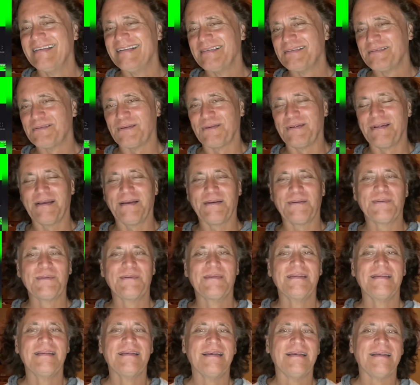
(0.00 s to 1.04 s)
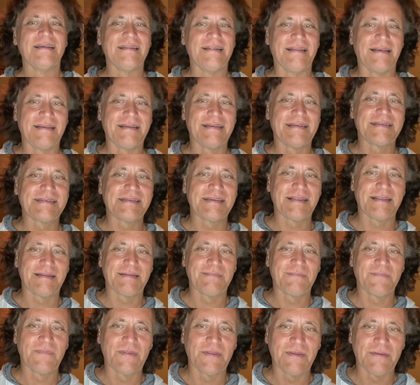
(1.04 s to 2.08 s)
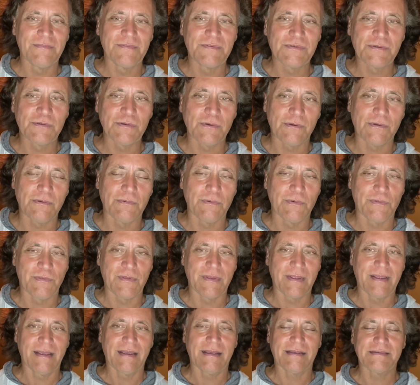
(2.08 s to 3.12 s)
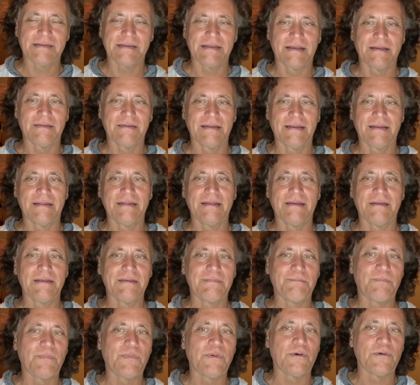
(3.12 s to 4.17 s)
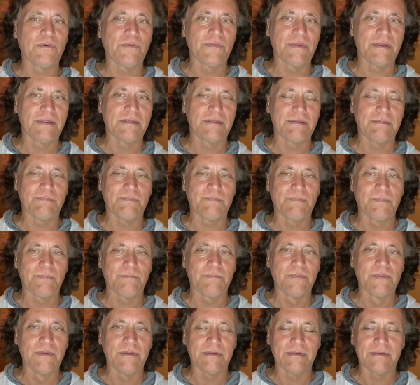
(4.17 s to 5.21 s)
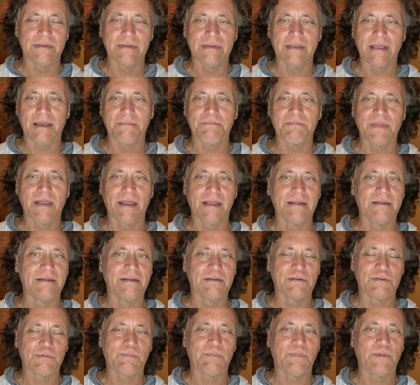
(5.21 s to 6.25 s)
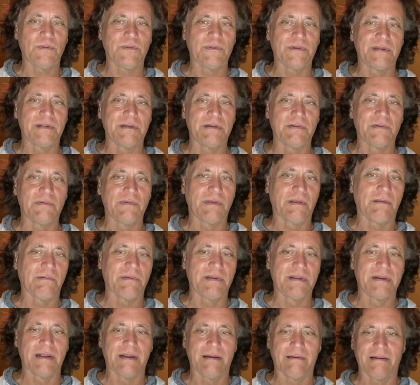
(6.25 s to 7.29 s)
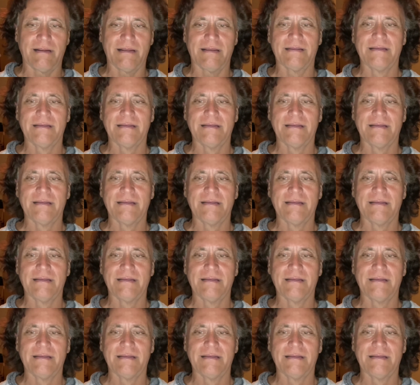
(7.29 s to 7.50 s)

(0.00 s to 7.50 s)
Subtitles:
So now you see the circle with the X. Now you tap that and just pull it into the green area,